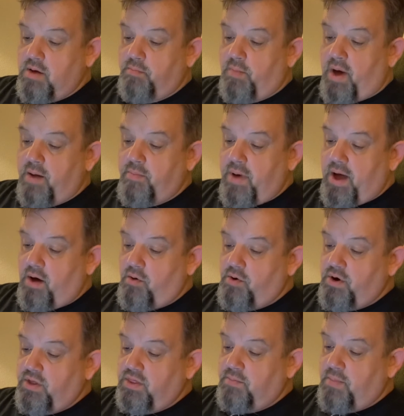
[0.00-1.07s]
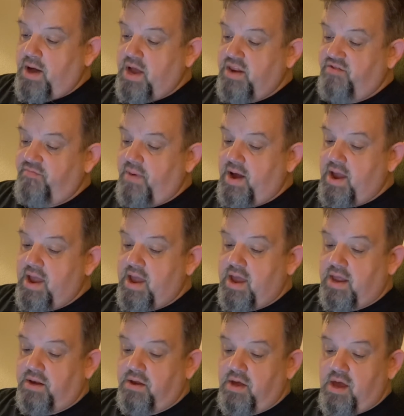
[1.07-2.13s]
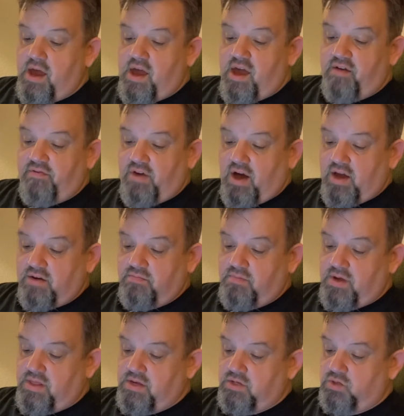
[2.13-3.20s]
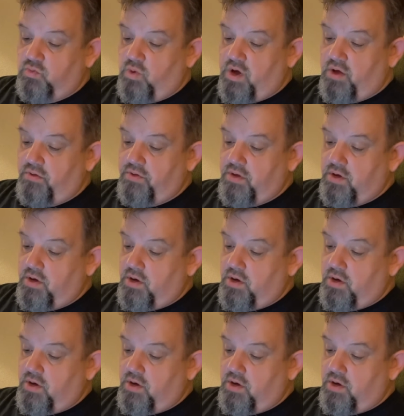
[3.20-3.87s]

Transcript: My power and the might of my hand have gotten me this wealth.